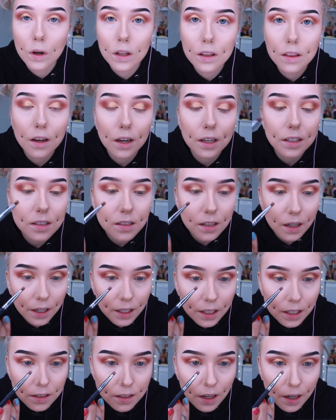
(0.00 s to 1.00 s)
With a
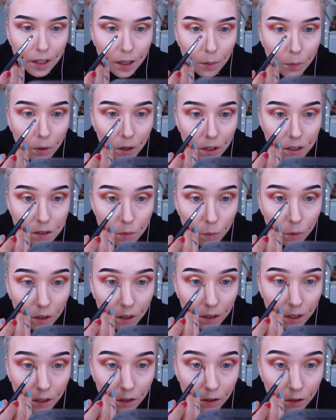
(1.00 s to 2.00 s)
tiny, tiny brush, we're
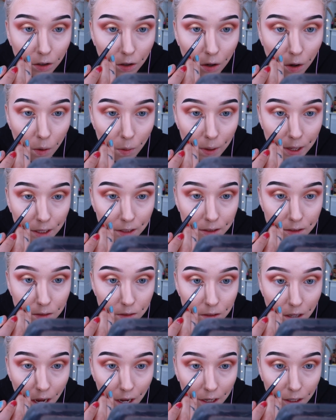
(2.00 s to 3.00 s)
gonna go
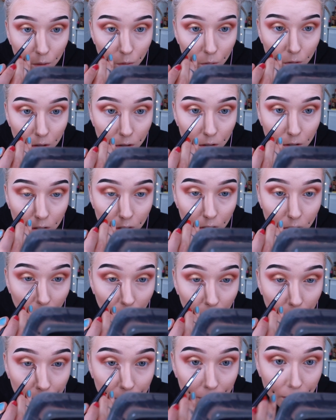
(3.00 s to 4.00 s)
into the eye corner
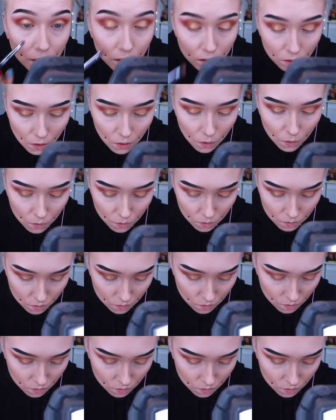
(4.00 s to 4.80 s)
and make it glow.